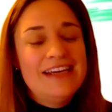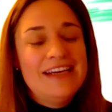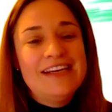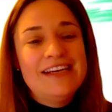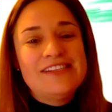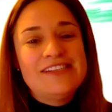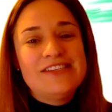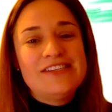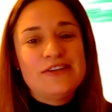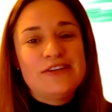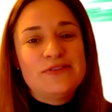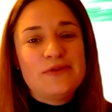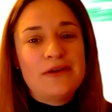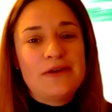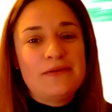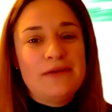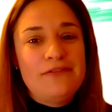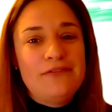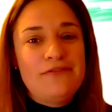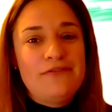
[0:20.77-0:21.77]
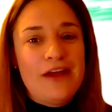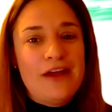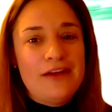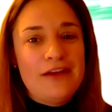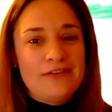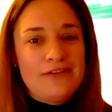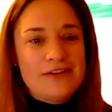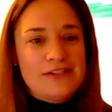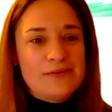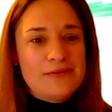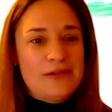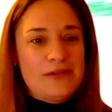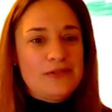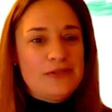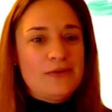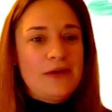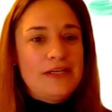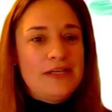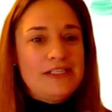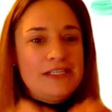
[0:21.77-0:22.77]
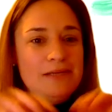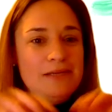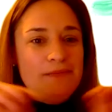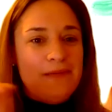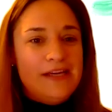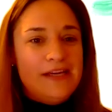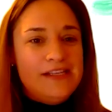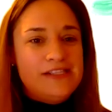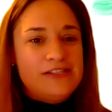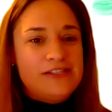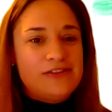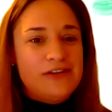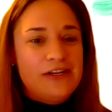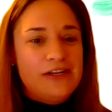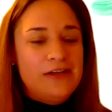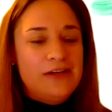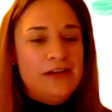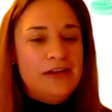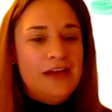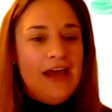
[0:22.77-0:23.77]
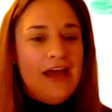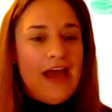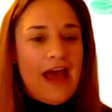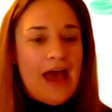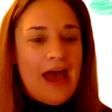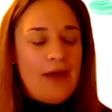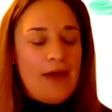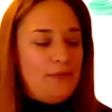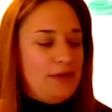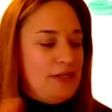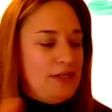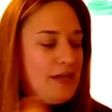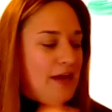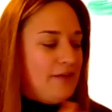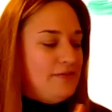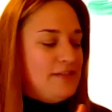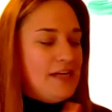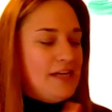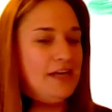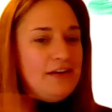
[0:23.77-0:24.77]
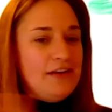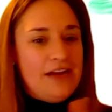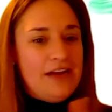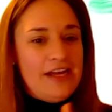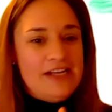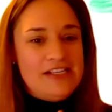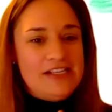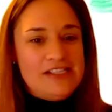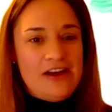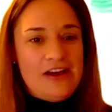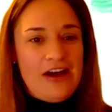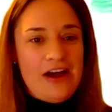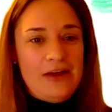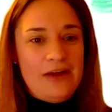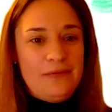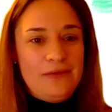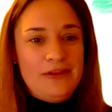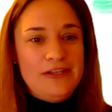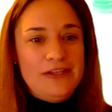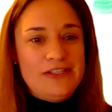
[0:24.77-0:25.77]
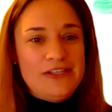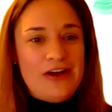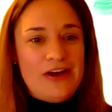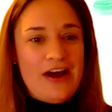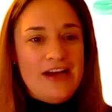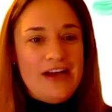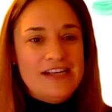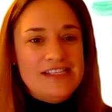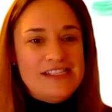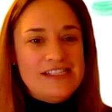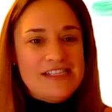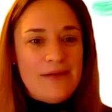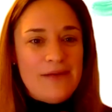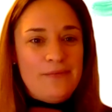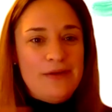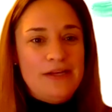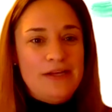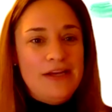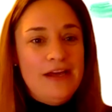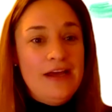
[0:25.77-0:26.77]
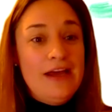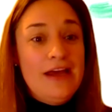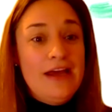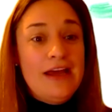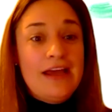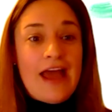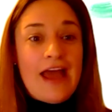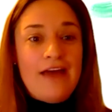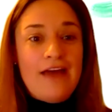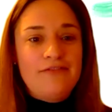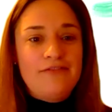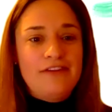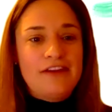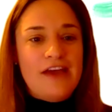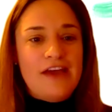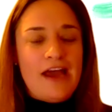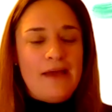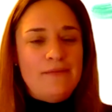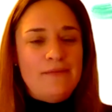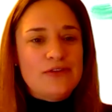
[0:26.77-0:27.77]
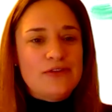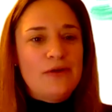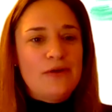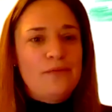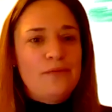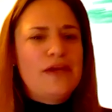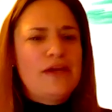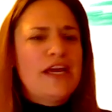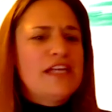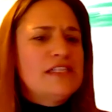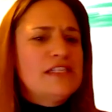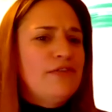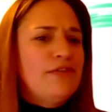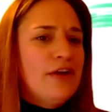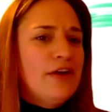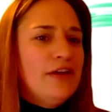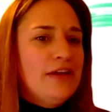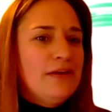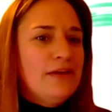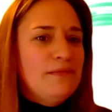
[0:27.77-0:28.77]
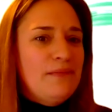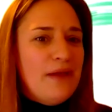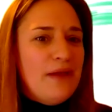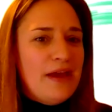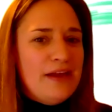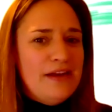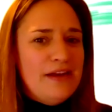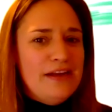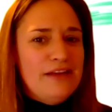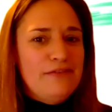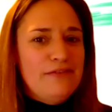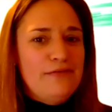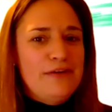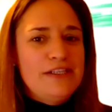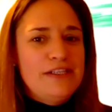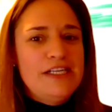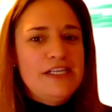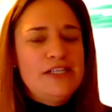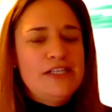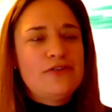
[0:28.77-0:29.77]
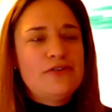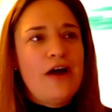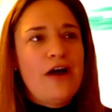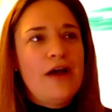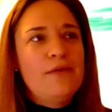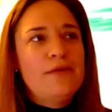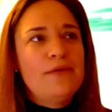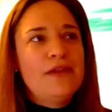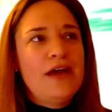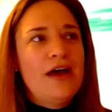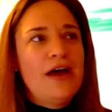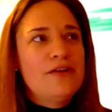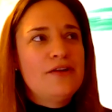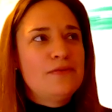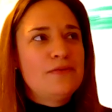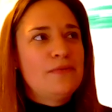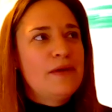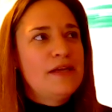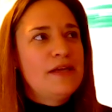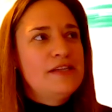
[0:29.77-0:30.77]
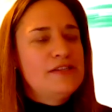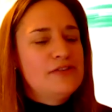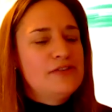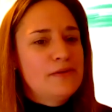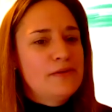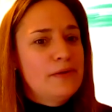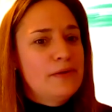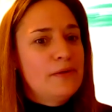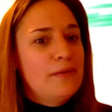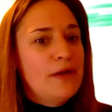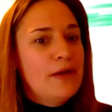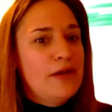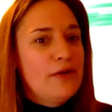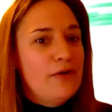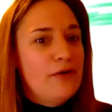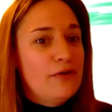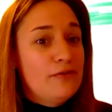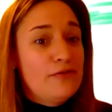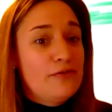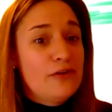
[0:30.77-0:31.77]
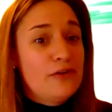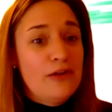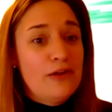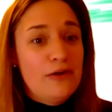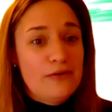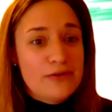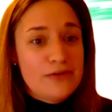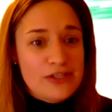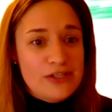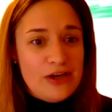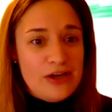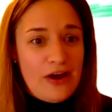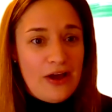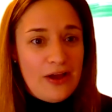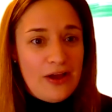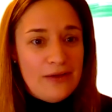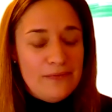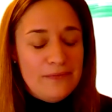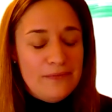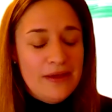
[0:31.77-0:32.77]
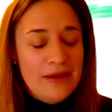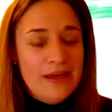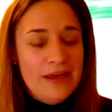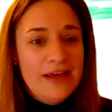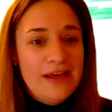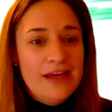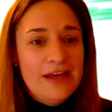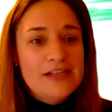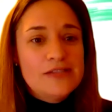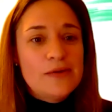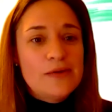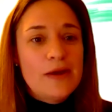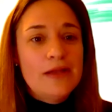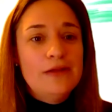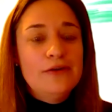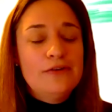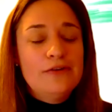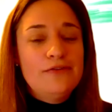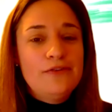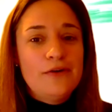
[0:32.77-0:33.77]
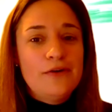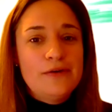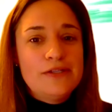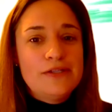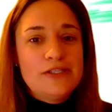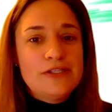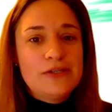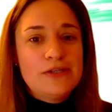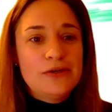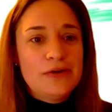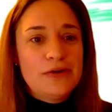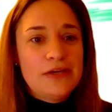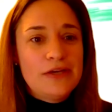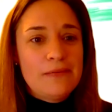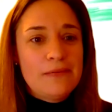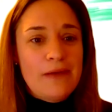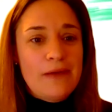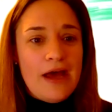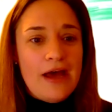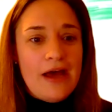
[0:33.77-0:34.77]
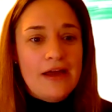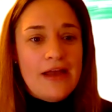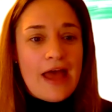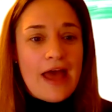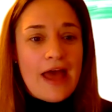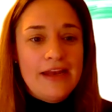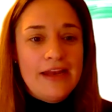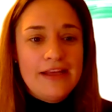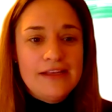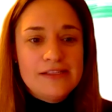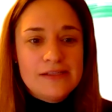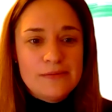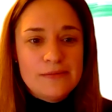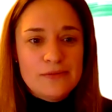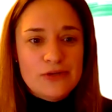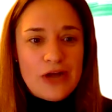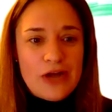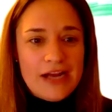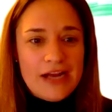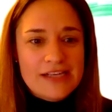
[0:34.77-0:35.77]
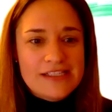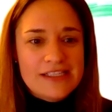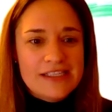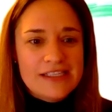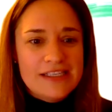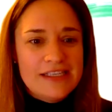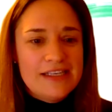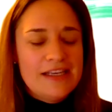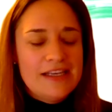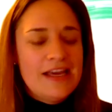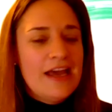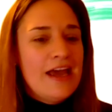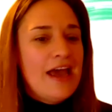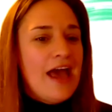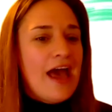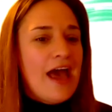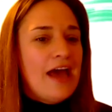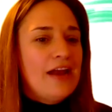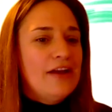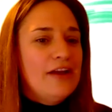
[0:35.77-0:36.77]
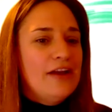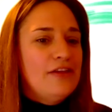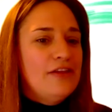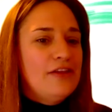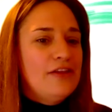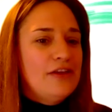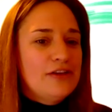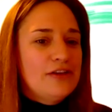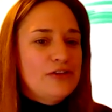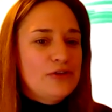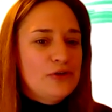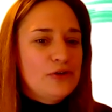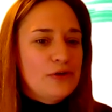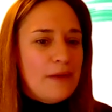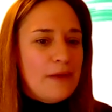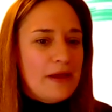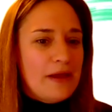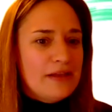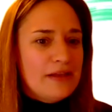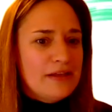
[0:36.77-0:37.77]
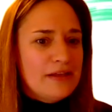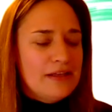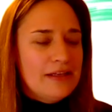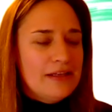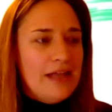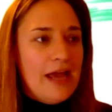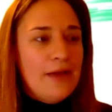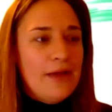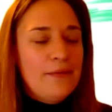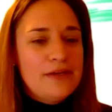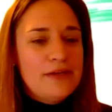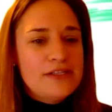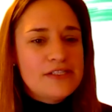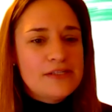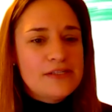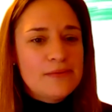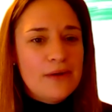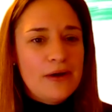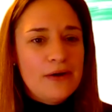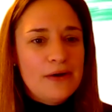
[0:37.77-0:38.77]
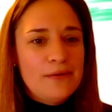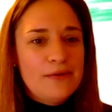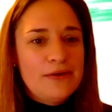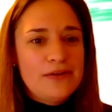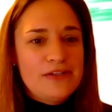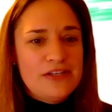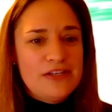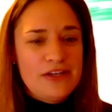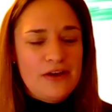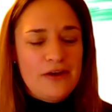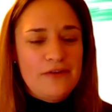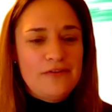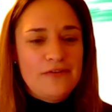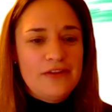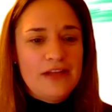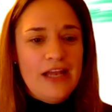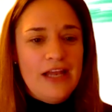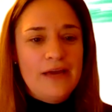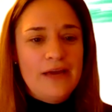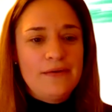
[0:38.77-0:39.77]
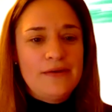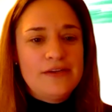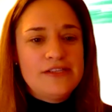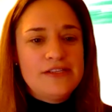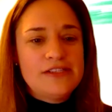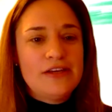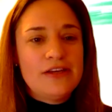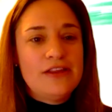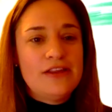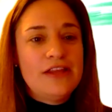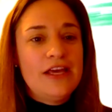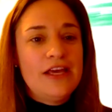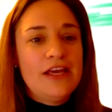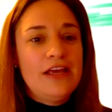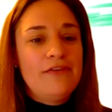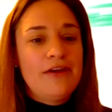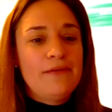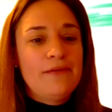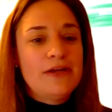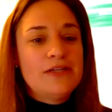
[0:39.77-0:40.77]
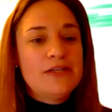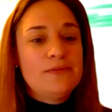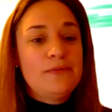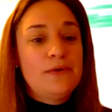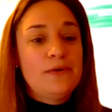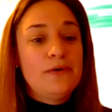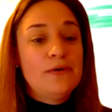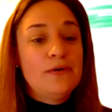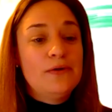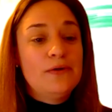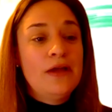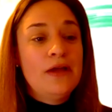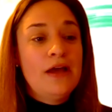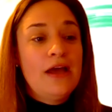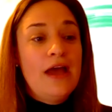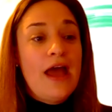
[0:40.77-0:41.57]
So it's one of my favourites with a 20 bead string, and we'd have 10 on each side with the dice, and we have the game. So it gets very competitive. We did try it with 100 bead string, but it went on for a long time. So I look forward to talking about adding, subtracting, and I know that you're going to talk about the language as well. We should go over the language. So thank you very much, Paul.